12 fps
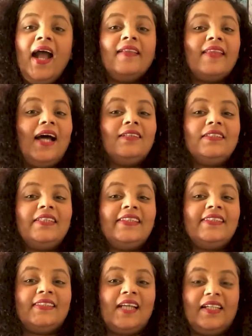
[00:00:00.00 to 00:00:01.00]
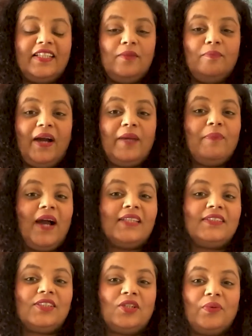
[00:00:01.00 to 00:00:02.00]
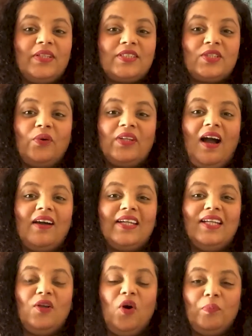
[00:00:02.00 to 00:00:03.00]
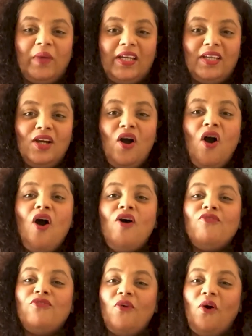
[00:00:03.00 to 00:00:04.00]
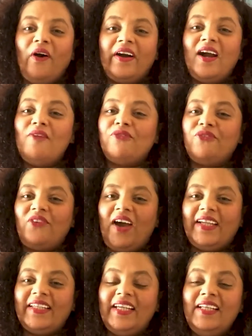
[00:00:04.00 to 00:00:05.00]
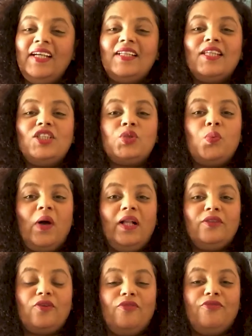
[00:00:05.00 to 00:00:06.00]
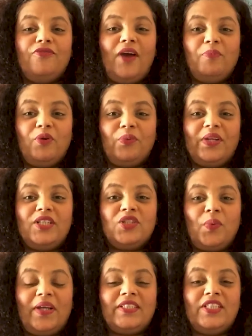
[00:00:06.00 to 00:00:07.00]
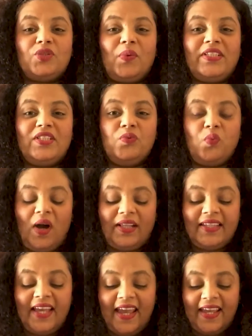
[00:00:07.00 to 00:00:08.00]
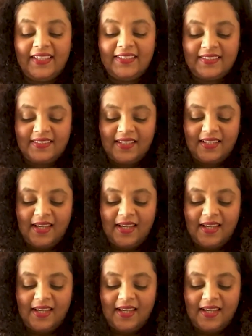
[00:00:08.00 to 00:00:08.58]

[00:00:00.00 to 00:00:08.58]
Now, today's study by Pastor Chris Oyakhilome for Friday, the 12th of February, 2021 is